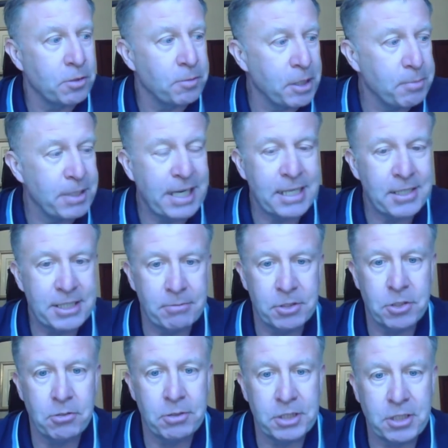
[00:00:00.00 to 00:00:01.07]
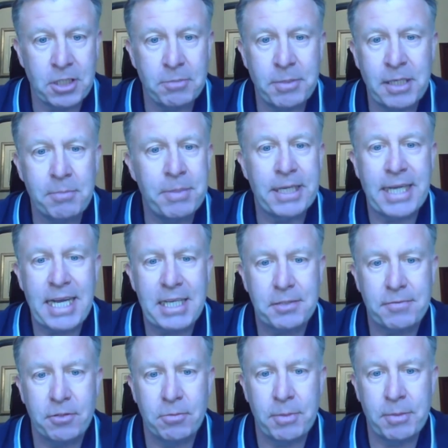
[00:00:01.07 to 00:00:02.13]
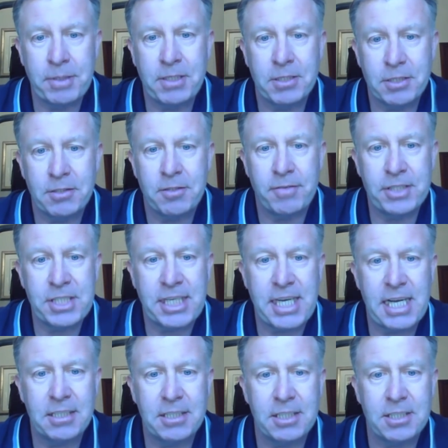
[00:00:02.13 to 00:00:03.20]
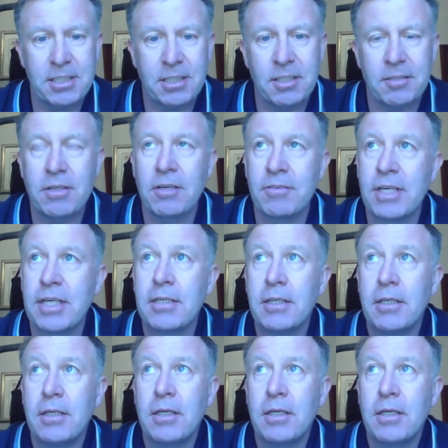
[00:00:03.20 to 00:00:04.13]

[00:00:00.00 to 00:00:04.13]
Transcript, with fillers: going to be up against, it was always going to be a big ask for me because of the physicality side of it.